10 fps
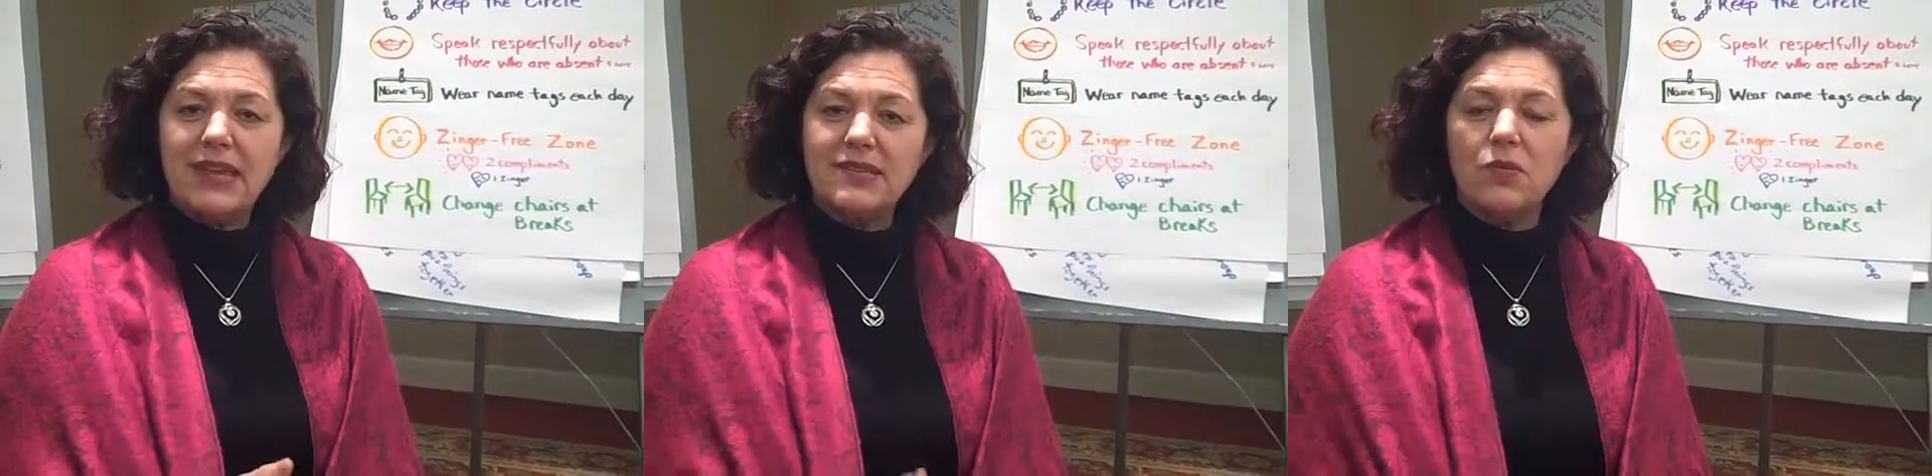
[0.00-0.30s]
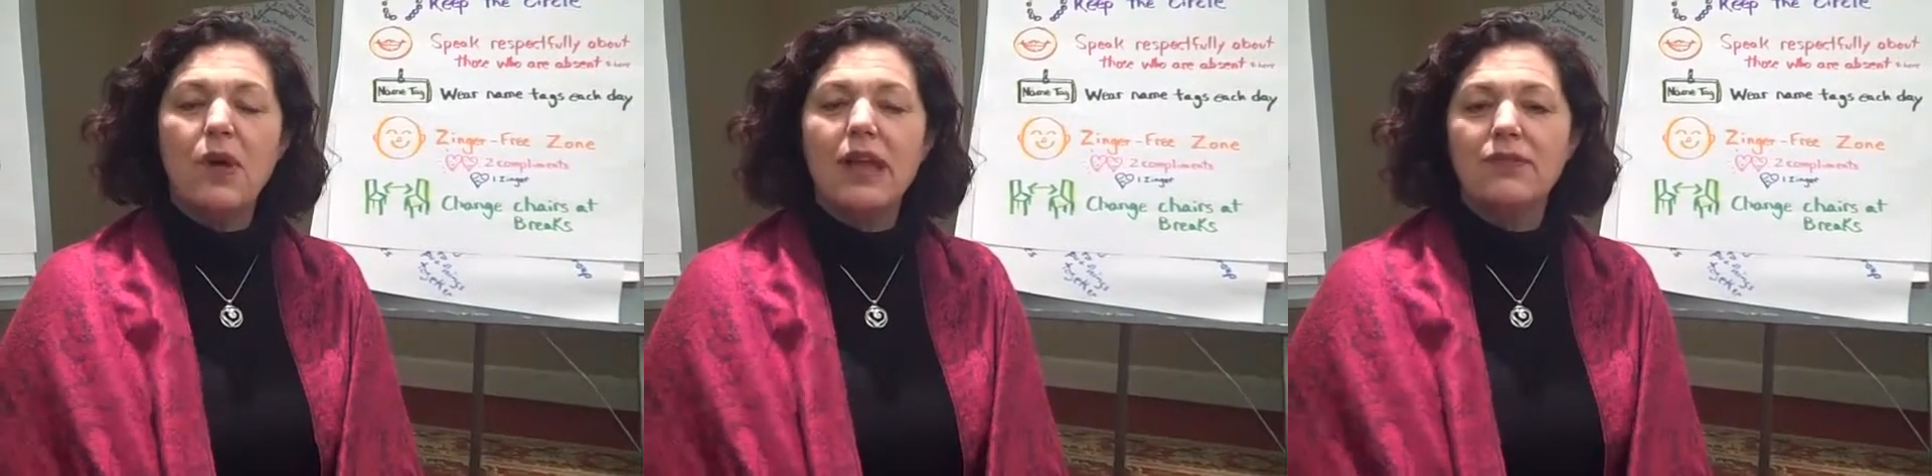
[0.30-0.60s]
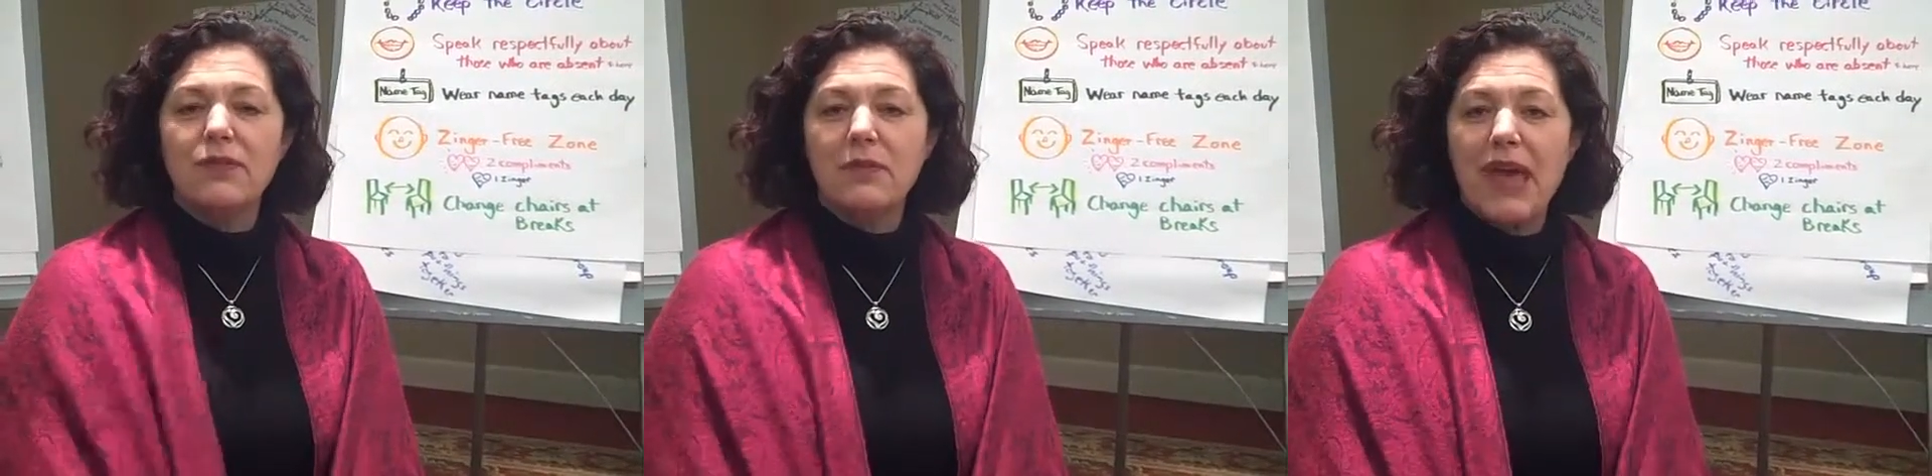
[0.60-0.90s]
days
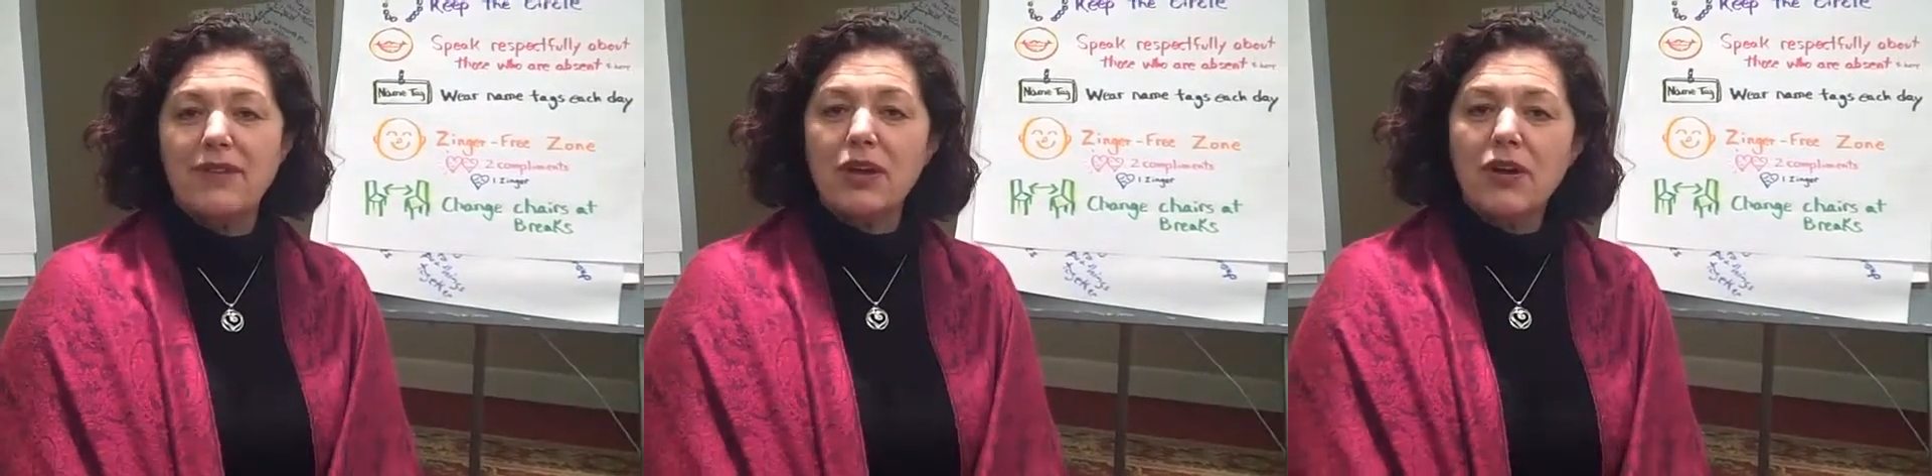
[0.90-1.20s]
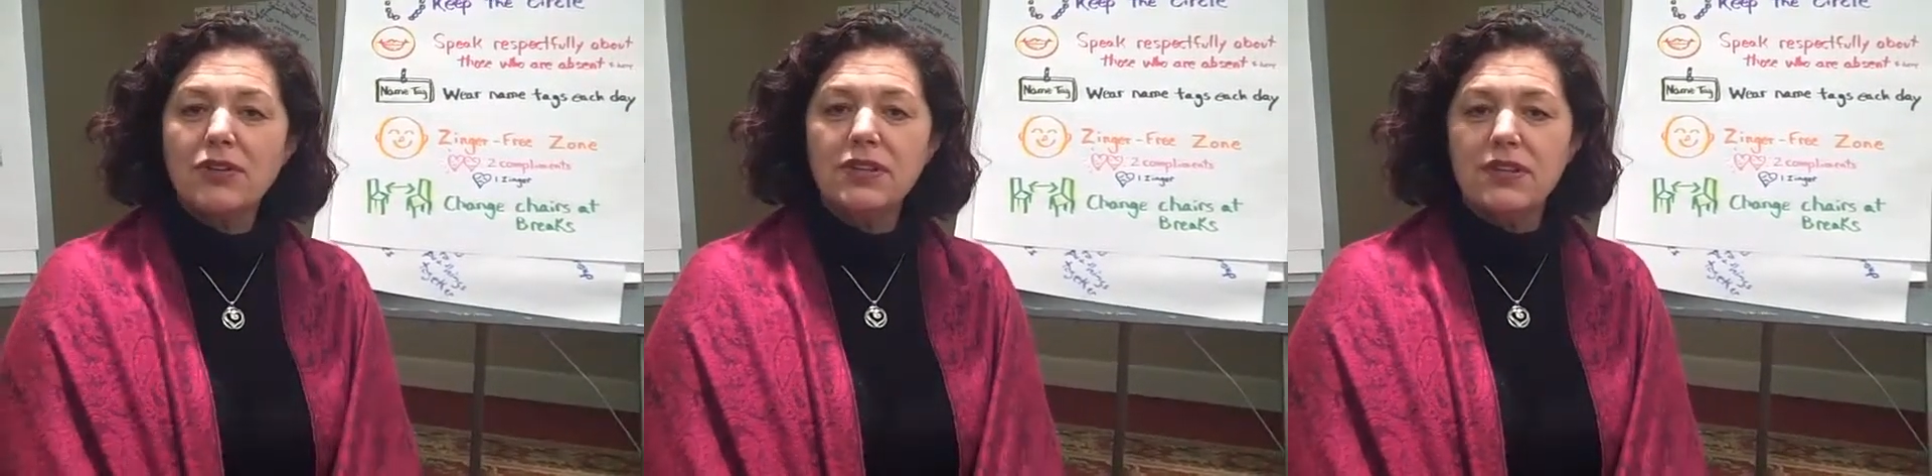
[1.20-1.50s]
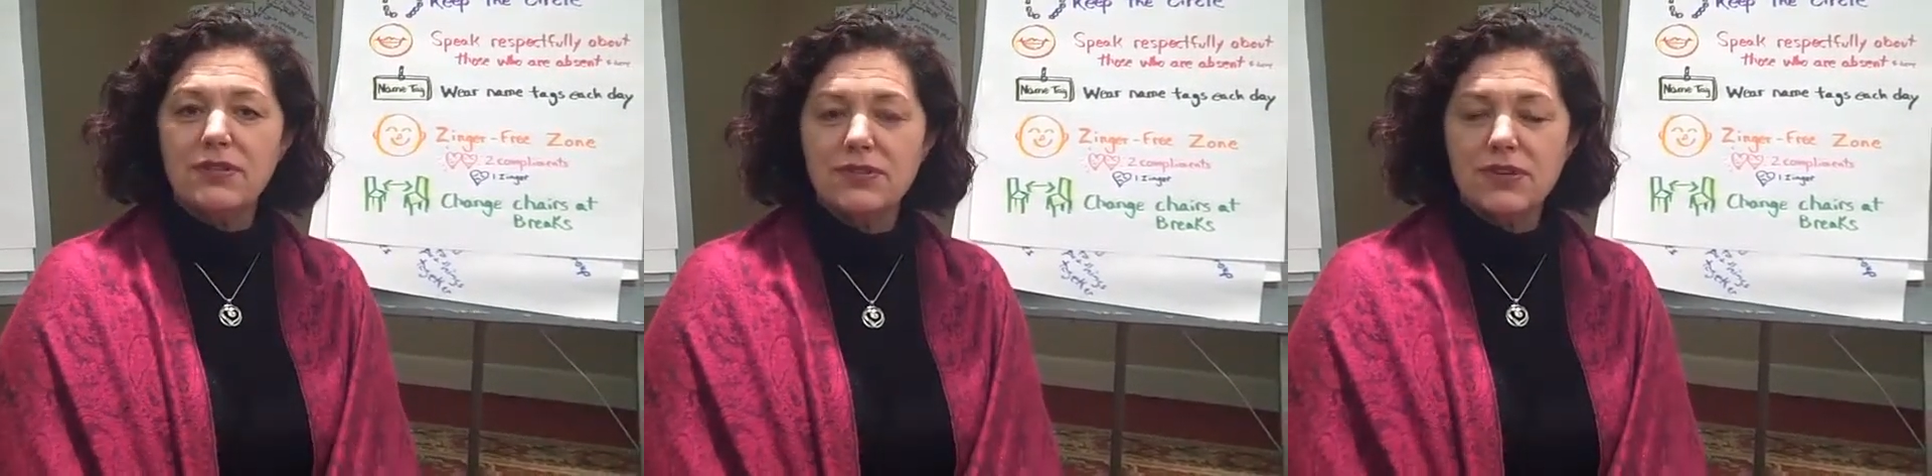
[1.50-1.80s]
away from having
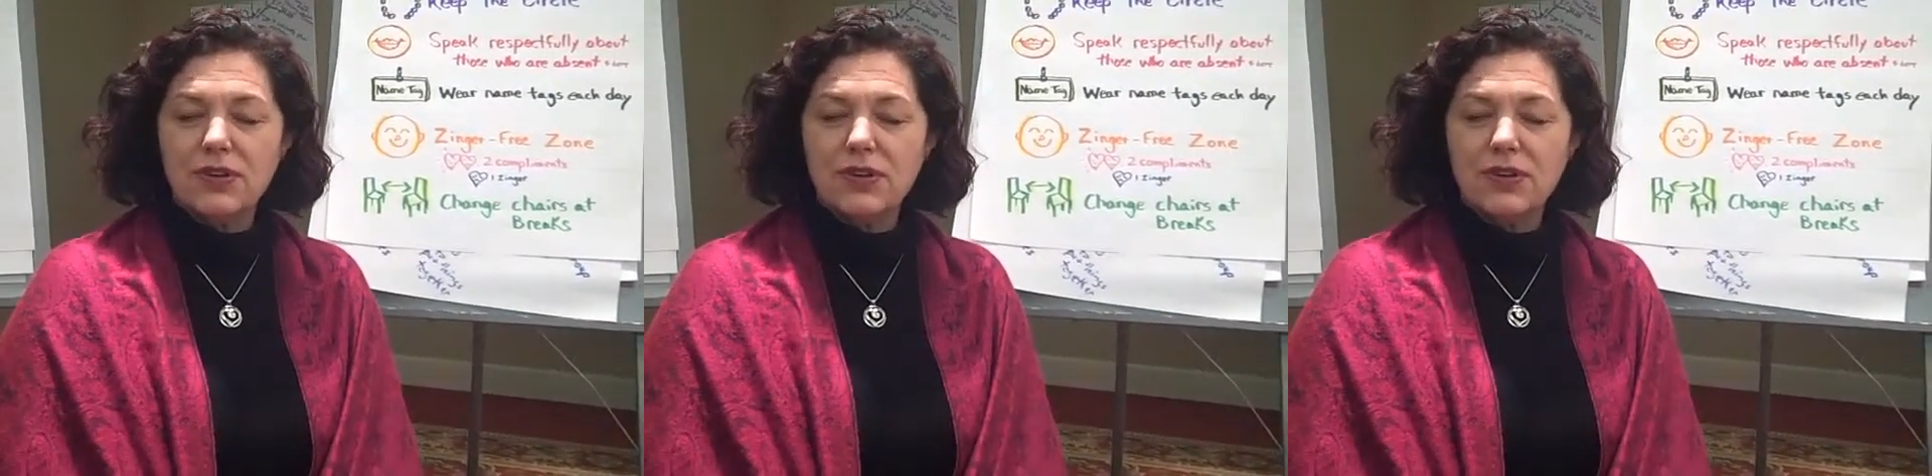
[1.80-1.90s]
heard the news,